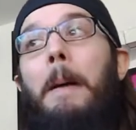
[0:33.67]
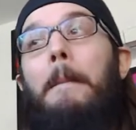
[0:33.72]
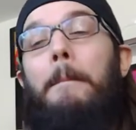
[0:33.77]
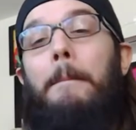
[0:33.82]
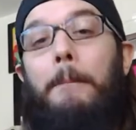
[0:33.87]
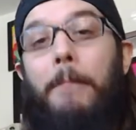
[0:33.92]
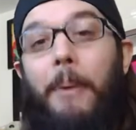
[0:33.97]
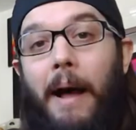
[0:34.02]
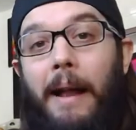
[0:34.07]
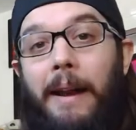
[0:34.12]

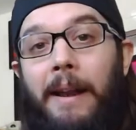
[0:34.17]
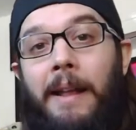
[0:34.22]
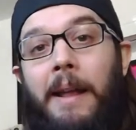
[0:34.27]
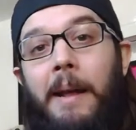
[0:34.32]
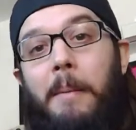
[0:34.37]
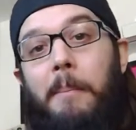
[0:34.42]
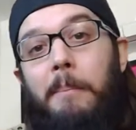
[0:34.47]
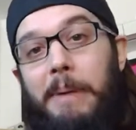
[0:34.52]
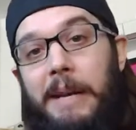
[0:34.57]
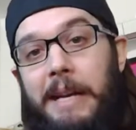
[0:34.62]
But
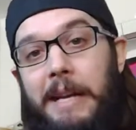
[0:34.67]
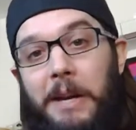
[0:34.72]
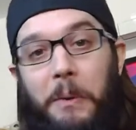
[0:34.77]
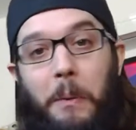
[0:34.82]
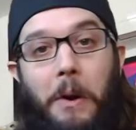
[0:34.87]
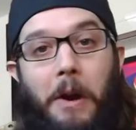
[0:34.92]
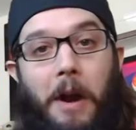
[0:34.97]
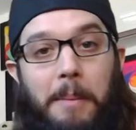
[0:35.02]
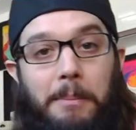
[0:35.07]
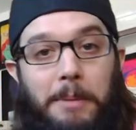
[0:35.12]

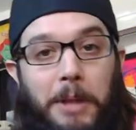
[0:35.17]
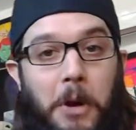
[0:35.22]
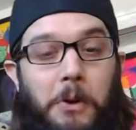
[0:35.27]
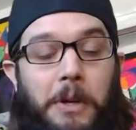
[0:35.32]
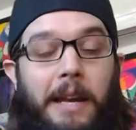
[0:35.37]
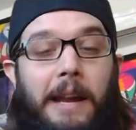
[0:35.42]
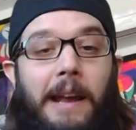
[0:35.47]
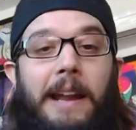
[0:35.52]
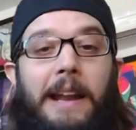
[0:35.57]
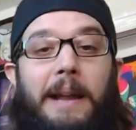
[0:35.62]
being where I'm
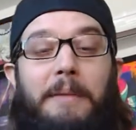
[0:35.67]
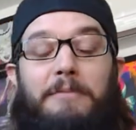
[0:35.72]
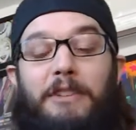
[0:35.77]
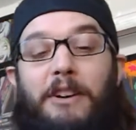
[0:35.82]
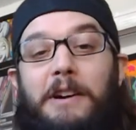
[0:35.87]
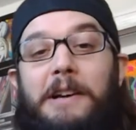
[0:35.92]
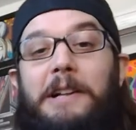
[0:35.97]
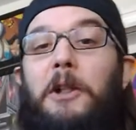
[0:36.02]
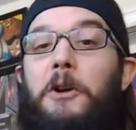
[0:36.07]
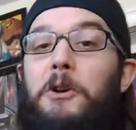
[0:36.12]
located, I'm
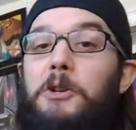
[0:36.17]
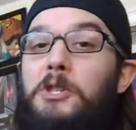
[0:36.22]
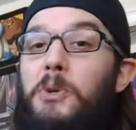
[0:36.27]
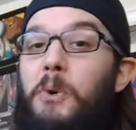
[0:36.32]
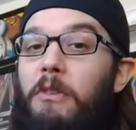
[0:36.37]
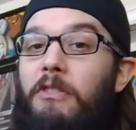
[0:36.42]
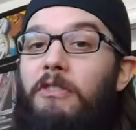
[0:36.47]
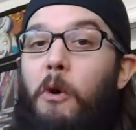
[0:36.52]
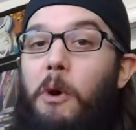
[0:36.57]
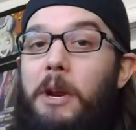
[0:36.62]
very close
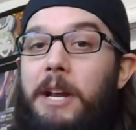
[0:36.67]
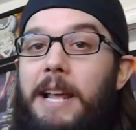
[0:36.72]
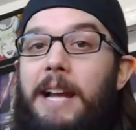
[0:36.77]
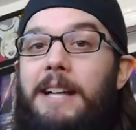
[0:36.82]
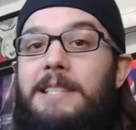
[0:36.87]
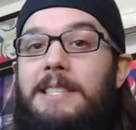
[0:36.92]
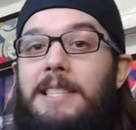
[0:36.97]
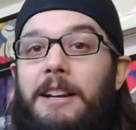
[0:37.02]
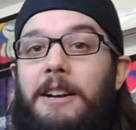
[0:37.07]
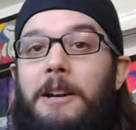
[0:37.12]
to a
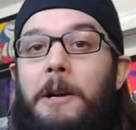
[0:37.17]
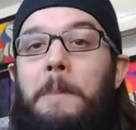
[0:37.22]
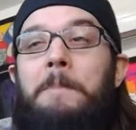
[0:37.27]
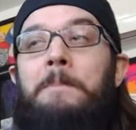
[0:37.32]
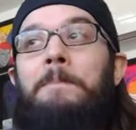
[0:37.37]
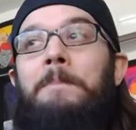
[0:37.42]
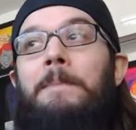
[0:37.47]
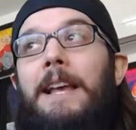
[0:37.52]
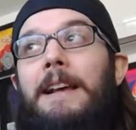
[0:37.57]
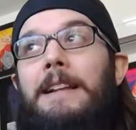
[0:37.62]
4DX
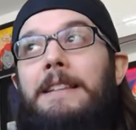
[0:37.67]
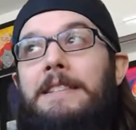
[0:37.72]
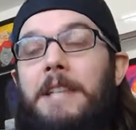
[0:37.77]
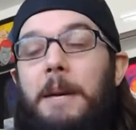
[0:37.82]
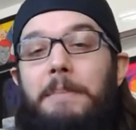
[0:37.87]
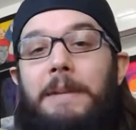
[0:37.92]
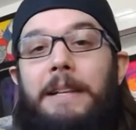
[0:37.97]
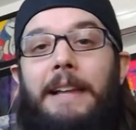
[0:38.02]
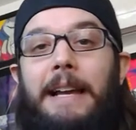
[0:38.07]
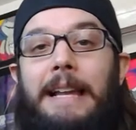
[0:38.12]
theater, and
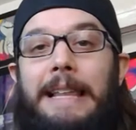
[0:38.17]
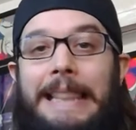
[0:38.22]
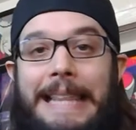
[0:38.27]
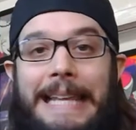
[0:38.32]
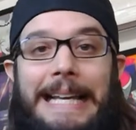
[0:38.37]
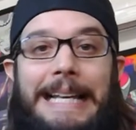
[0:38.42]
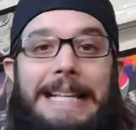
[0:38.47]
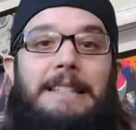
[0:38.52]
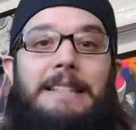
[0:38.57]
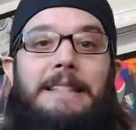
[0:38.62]
something like
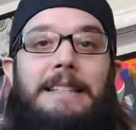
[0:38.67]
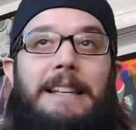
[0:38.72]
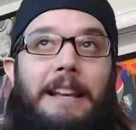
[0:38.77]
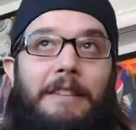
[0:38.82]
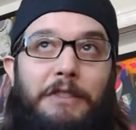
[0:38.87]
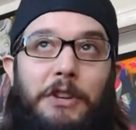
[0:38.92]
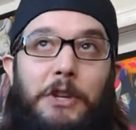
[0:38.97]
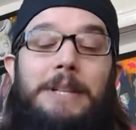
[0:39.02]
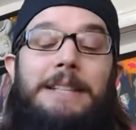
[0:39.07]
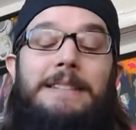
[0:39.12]
this,
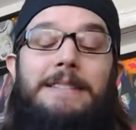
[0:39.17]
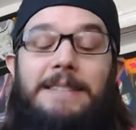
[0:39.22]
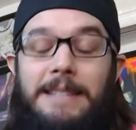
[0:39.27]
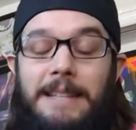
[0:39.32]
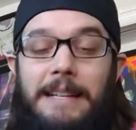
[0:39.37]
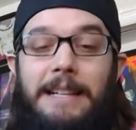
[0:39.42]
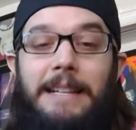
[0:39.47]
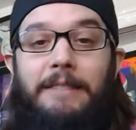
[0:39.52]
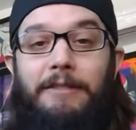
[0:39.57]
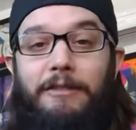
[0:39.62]
if you can
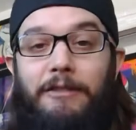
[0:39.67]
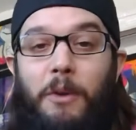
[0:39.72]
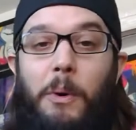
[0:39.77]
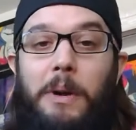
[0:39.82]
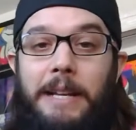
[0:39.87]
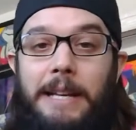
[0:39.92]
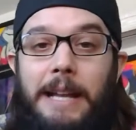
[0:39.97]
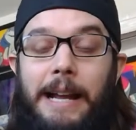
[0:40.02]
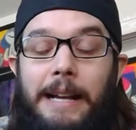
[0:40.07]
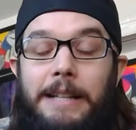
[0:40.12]
see it in
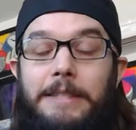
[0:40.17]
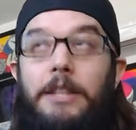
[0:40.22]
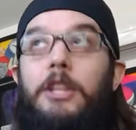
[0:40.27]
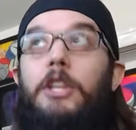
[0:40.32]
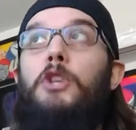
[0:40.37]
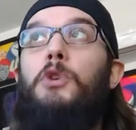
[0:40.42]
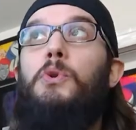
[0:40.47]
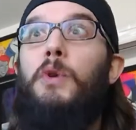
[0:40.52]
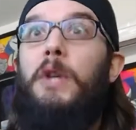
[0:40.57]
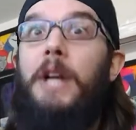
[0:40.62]

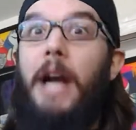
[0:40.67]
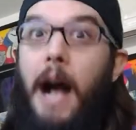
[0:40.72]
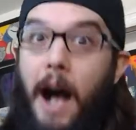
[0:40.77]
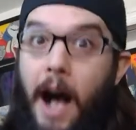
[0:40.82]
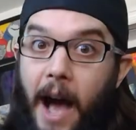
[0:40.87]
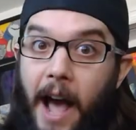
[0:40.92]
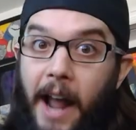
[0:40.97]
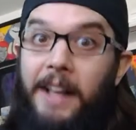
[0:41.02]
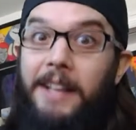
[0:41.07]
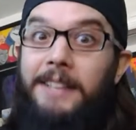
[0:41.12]
4DX, you
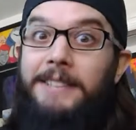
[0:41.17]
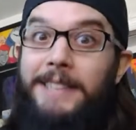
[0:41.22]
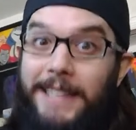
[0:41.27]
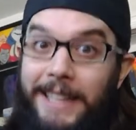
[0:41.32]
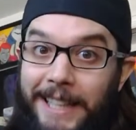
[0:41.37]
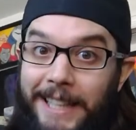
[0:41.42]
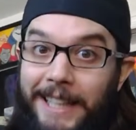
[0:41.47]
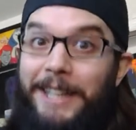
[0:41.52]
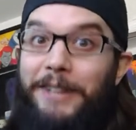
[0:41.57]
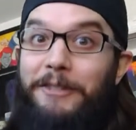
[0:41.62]
gotta
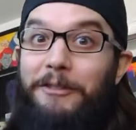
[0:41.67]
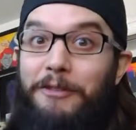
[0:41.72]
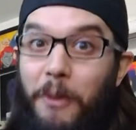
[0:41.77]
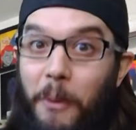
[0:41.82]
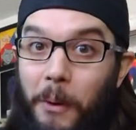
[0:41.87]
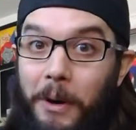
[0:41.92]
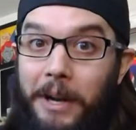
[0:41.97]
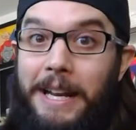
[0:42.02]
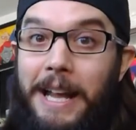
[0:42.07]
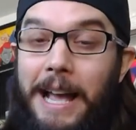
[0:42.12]
see it in
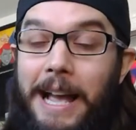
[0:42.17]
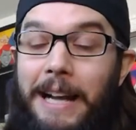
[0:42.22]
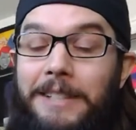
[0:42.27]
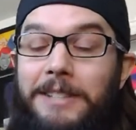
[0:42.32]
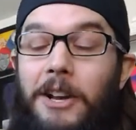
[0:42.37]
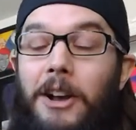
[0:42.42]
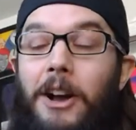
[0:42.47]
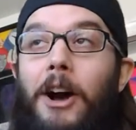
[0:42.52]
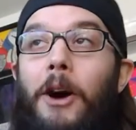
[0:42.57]
4DX.